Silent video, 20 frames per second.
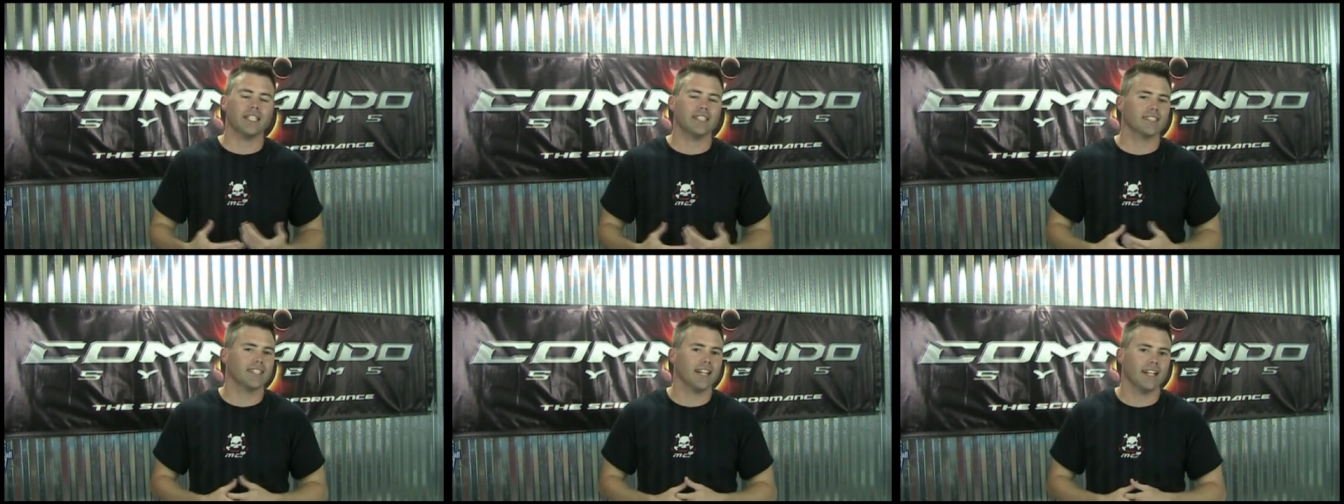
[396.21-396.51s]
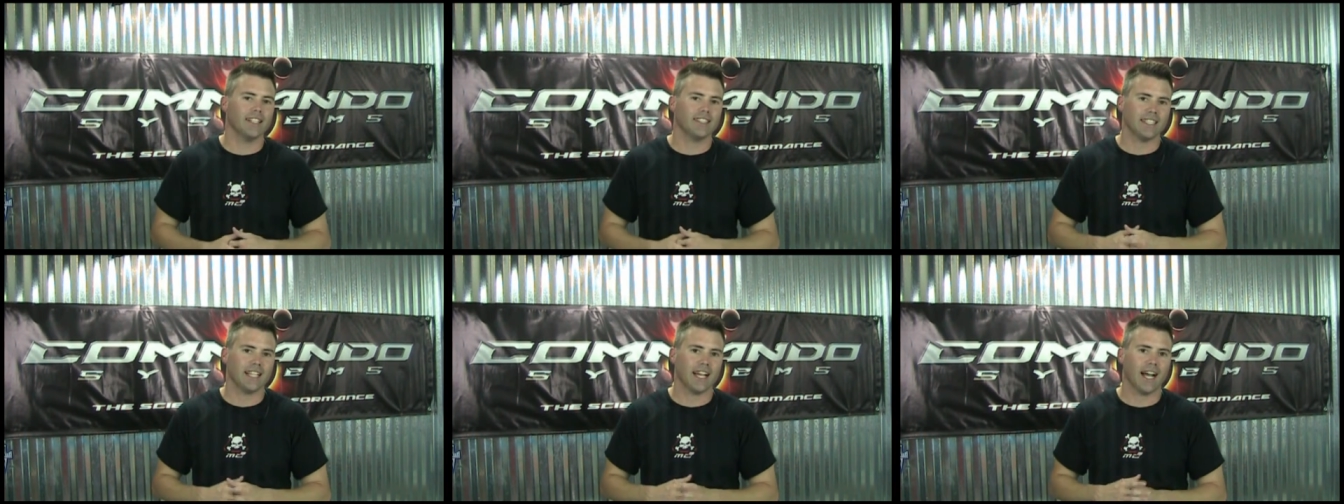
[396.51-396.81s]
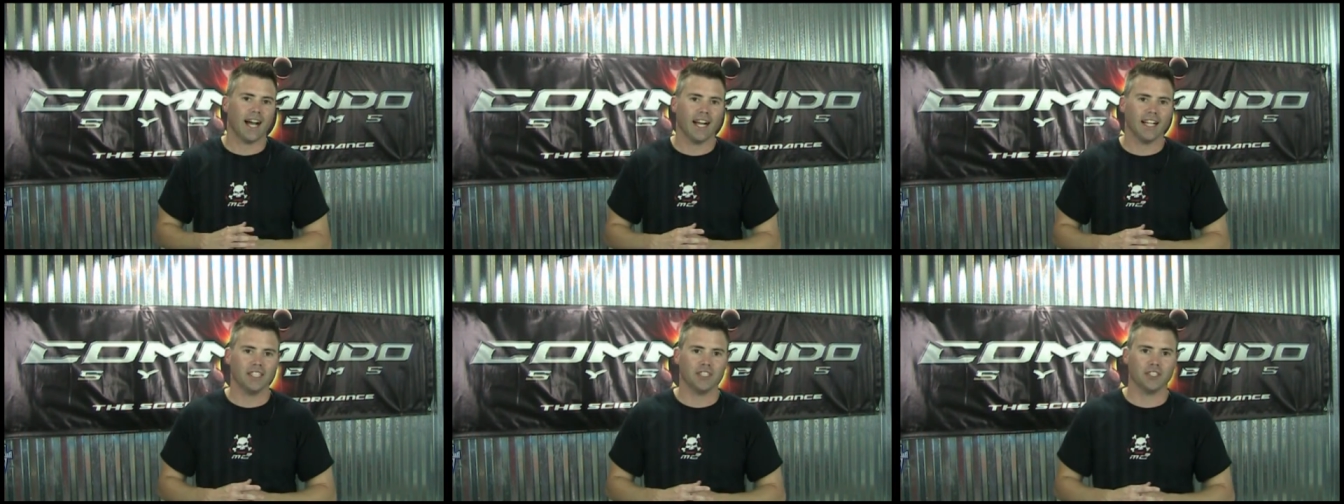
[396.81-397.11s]
it's not
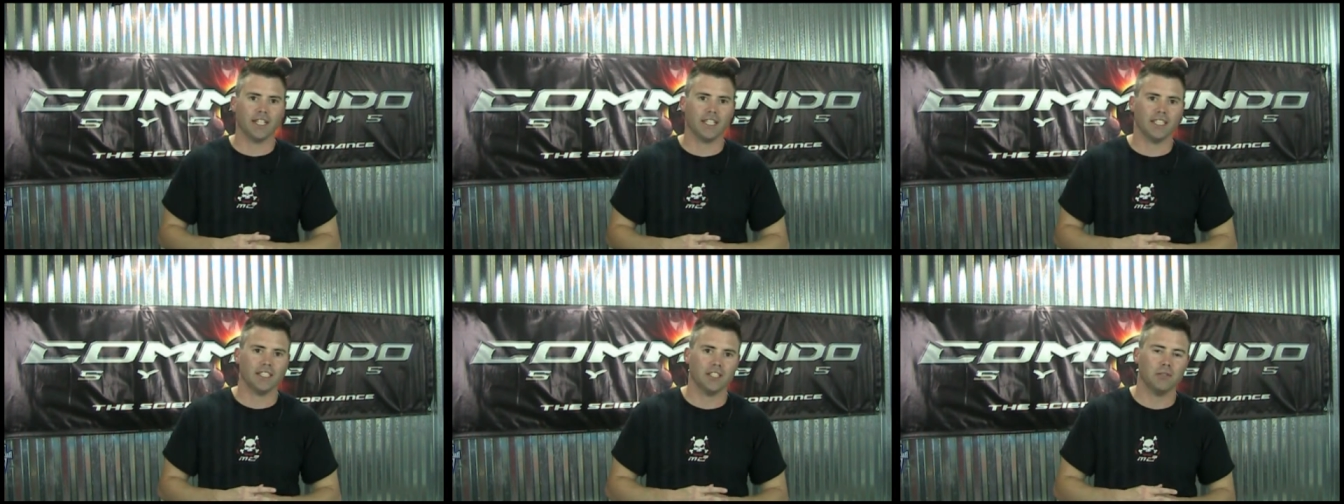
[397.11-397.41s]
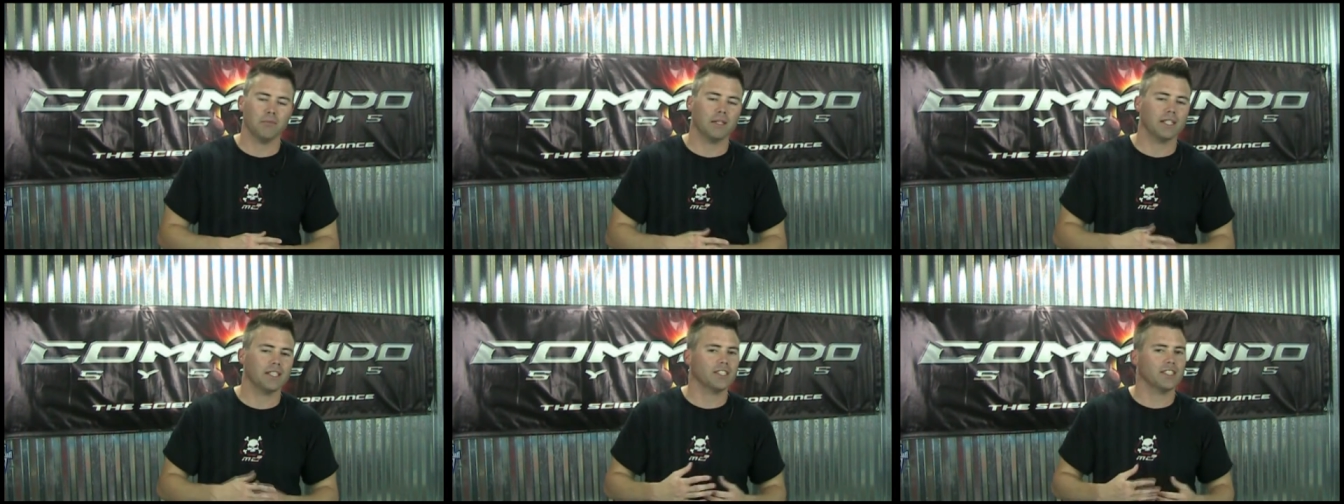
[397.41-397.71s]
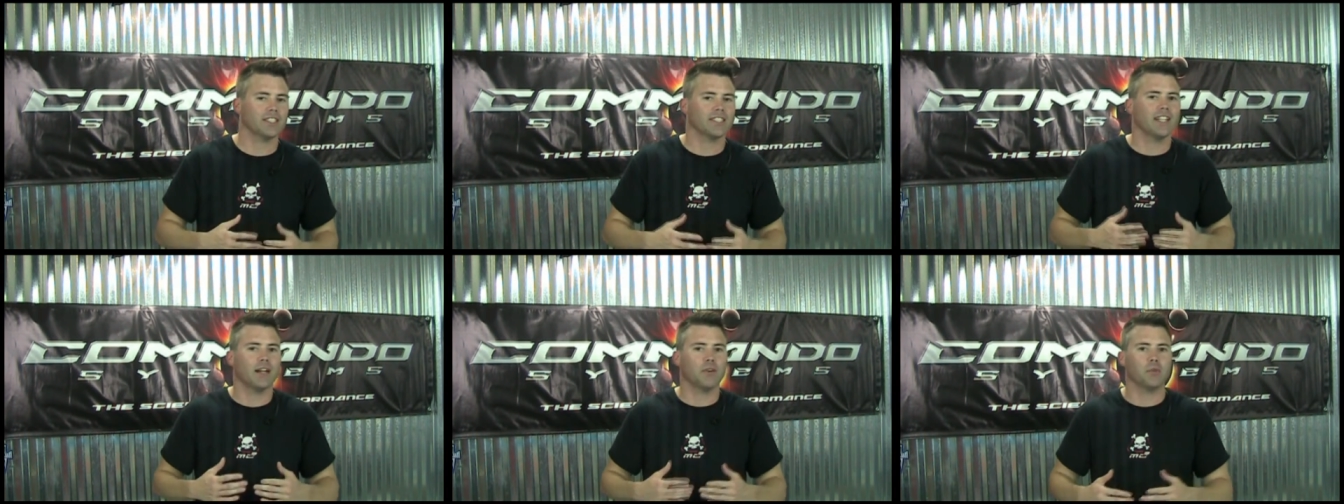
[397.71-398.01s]
dehydrating you, but it's
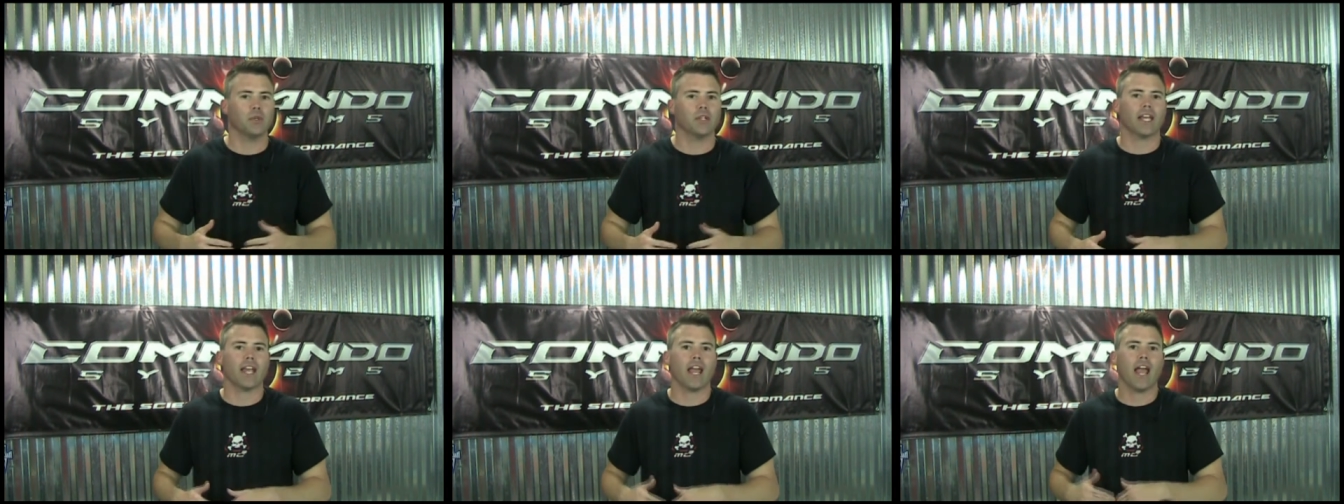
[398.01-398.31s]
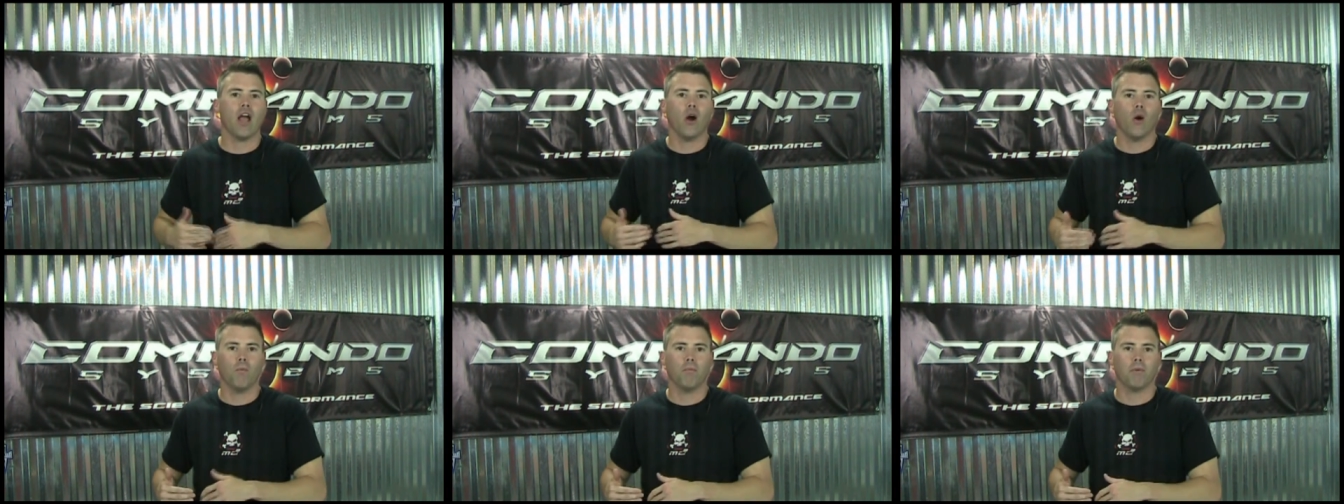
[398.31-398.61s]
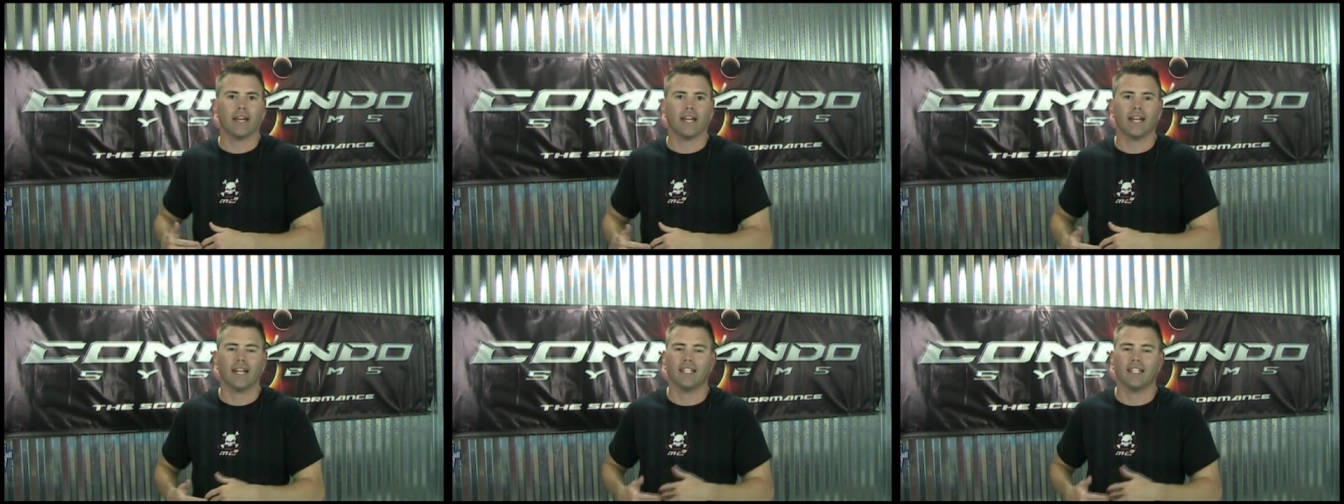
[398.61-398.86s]
just not really helping,